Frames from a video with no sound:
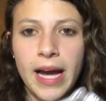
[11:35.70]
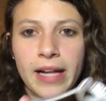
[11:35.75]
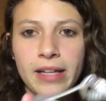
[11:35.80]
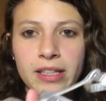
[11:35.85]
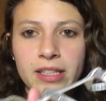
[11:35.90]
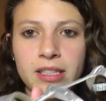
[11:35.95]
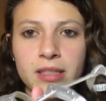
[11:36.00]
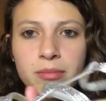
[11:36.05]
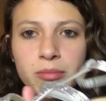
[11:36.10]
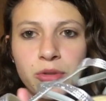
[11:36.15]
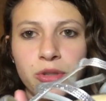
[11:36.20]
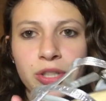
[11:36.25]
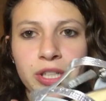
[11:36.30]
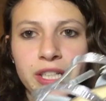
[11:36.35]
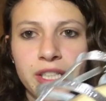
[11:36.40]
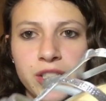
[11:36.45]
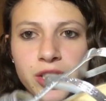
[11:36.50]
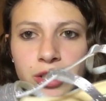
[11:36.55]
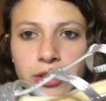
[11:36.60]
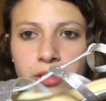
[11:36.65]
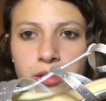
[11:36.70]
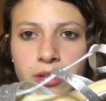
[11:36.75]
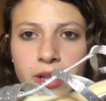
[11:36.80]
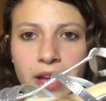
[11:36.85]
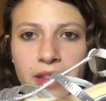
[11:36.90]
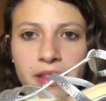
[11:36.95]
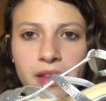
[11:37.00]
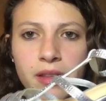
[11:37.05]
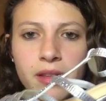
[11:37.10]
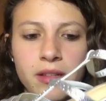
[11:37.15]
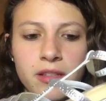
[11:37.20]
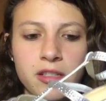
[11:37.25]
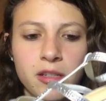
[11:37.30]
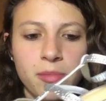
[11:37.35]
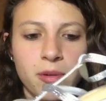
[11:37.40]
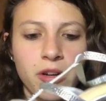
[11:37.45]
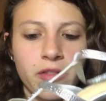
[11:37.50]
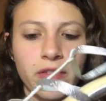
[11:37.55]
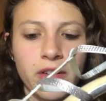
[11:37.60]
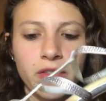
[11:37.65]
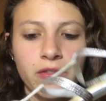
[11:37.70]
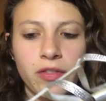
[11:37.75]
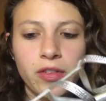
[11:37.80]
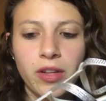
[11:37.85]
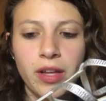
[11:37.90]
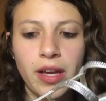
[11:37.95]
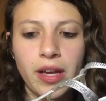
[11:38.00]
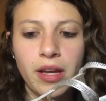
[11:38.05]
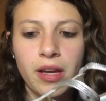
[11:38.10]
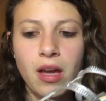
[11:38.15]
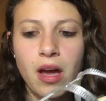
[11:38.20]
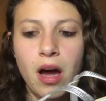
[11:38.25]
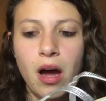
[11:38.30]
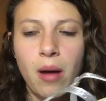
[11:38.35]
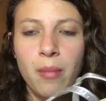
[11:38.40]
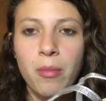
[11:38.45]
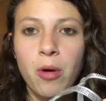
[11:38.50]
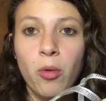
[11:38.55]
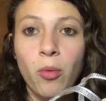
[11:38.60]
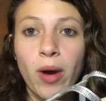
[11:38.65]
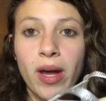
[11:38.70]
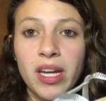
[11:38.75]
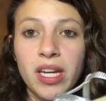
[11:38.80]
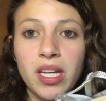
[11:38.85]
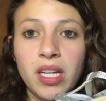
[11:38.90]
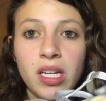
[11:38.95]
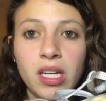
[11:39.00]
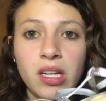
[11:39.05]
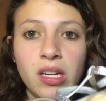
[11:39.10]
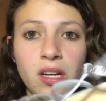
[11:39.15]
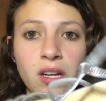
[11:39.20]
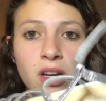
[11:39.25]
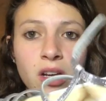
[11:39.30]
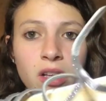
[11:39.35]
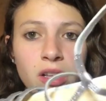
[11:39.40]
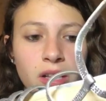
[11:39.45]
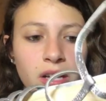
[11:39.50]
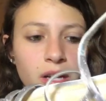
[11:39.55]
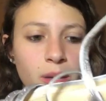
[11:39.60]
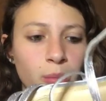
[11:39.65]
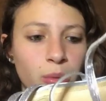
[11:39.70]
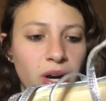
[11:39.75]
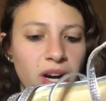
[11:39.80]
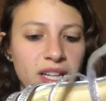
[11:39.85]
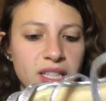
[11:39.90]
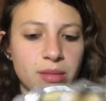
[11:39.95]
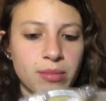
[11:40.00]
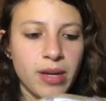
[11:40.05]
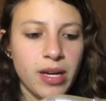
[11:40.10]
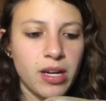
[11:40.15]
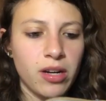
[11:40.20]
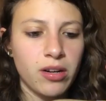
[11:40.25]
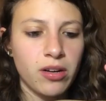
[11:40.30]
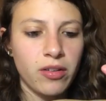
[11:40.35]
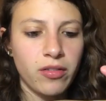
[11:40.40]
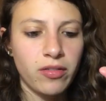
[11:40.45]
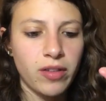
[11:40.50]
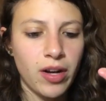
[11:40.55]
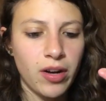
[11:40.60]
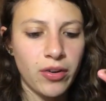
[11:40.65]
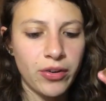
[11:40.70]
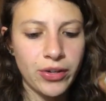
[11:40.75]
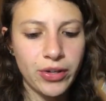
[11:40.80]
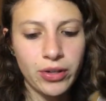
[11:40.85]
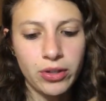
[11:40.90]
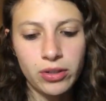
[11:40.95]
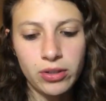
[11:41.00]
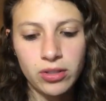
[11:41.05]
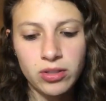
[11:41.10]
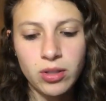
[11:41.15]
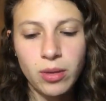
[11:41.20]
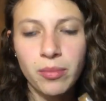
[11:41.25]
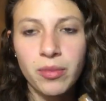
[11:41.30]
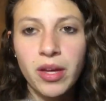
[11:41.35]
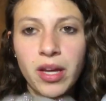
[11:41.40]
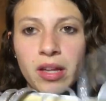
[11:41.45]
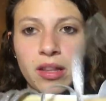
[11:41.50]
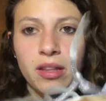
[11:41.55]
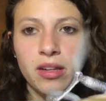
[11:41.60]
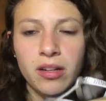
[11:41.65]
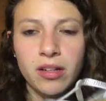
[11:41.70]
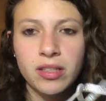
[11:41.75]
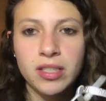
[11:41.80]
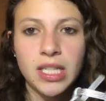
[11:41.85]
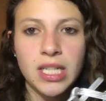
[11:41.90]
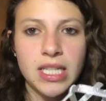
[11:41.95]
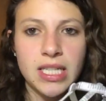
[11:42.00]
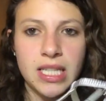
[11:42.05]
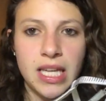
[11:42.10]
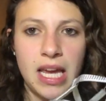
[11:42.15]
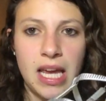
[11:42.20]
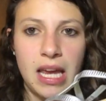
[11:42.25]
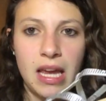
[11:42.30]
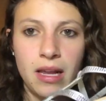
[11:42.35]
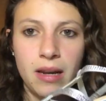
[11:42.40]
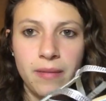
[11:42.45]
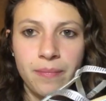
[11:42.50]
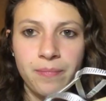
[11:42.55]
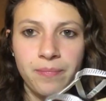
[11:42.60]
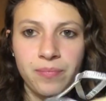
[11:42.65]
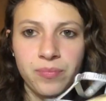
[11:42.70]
Alex Murray shoes. I think these are perfect for like a wedding, like a bridesmaid or a flower girl or something. They're size 8.